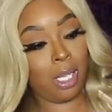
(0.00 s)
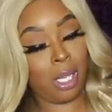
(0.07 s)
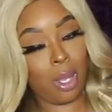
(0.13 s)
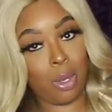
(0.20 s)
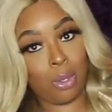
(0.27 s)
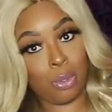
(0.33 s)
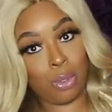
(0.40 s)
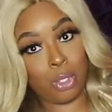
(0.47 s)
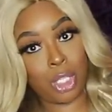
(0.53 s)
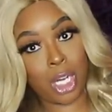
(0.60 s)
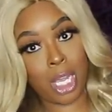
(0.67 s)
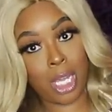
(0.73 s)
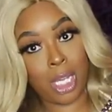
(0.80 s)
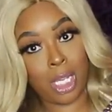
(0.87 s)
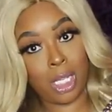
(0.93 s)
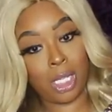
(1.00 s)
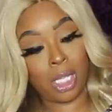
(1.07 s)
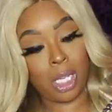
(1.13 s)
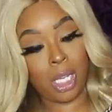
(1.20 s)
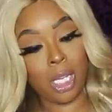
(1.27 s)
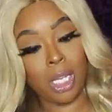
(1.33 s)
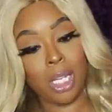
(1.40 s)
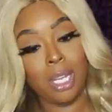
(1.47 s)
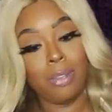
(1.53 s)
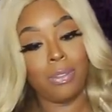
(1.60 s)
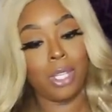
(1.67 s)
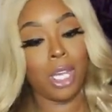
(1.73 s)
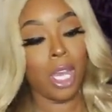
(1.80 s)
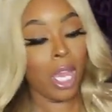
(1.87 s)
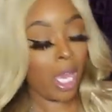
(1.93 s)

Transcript: a long chain love it